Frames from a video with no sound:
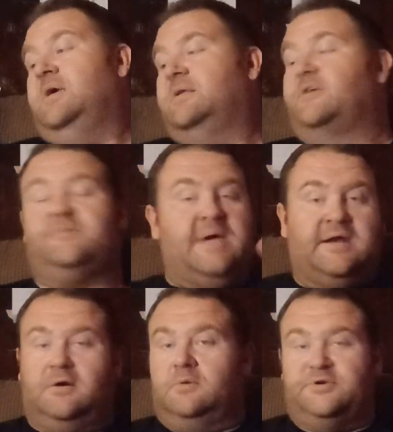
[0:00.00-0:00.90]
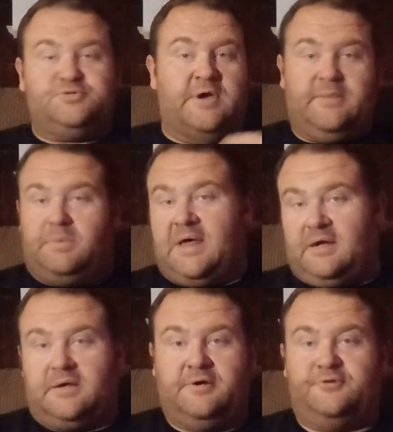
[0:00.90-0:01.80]
Doesn't matter which way the
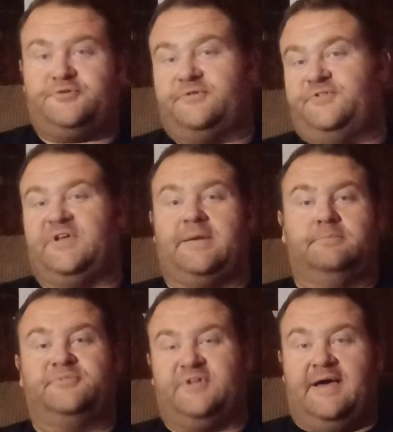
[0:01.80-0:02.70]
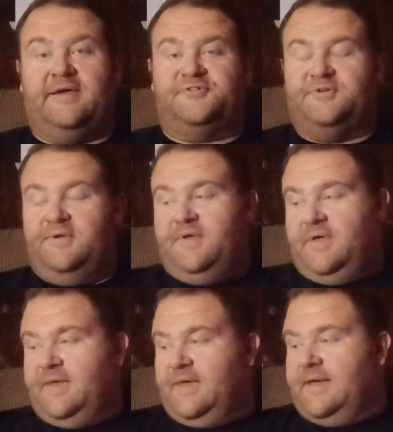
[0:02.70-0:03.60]
block goes, they're the same size.
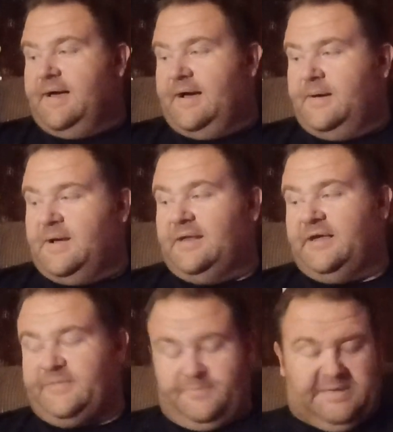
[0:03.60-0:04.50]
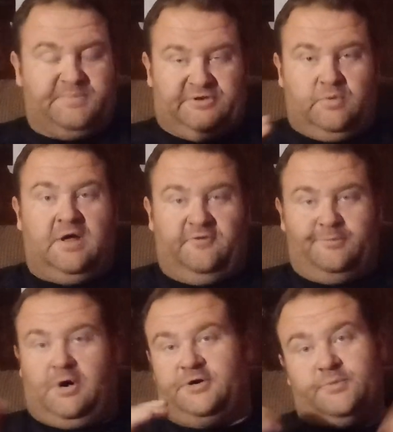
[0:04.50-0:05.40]
I like the BP-12
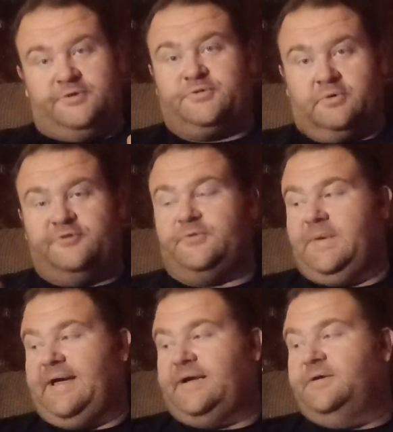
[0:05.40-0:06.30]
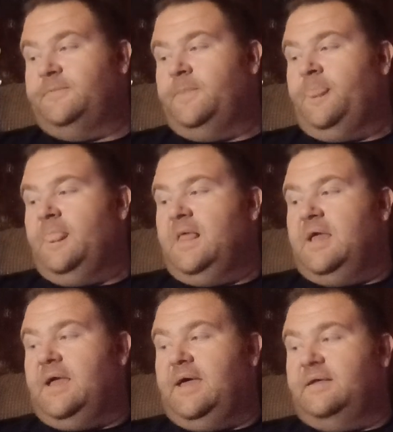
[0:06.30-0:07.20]
marked one towards the back.
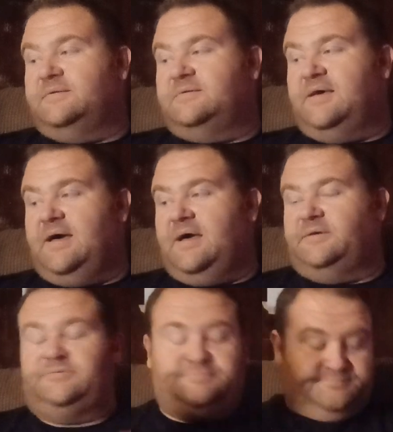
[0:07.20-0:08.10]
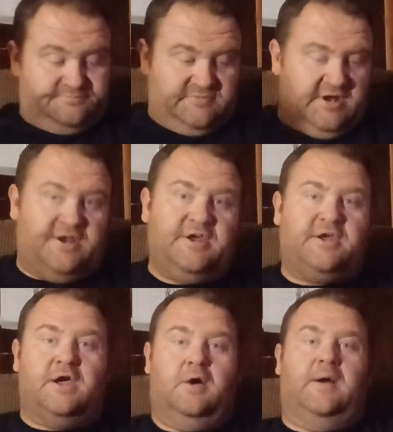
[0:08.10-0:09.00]
And there you
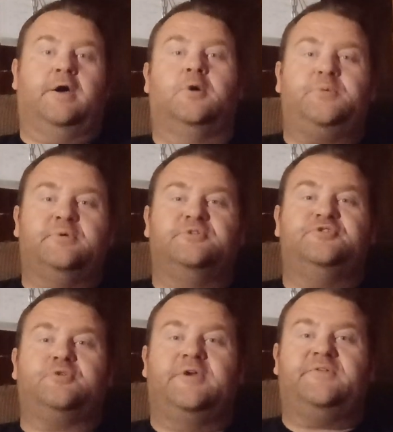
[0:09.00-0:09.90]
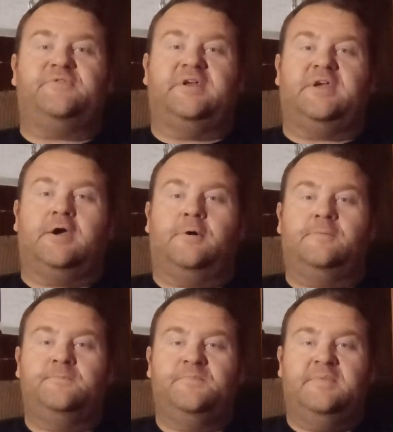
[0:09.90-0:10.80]
go. I hope you enjoyed the video.
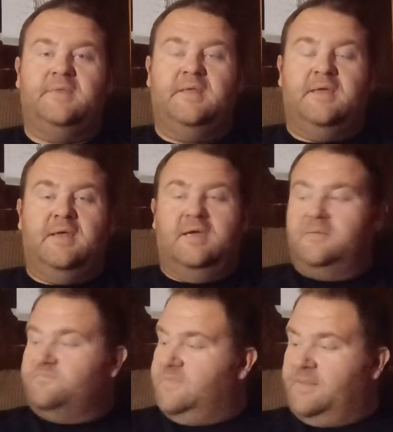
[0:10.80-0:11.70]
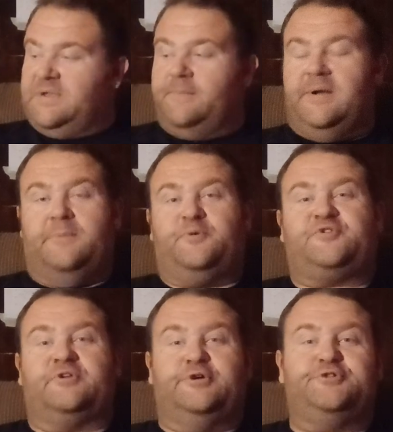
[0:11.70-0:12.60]
I'm coming up with
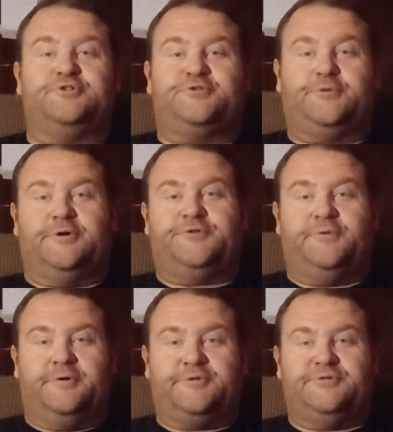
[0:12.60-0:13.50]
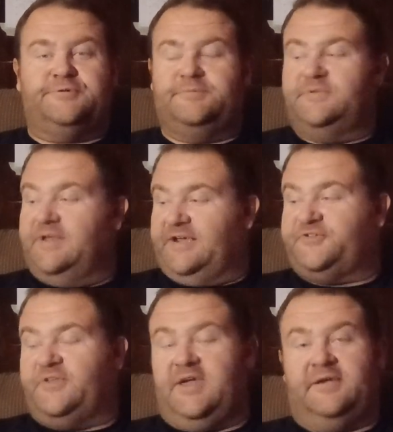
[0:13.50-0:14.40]
solutions for us, folks.
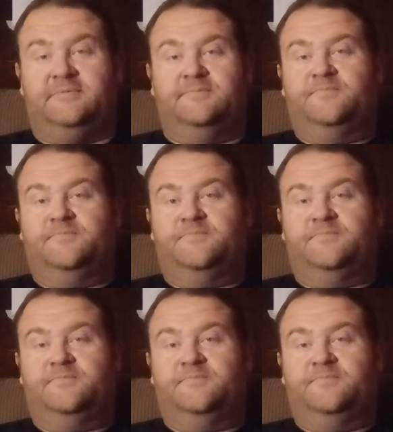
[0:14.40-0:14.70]
Next thing,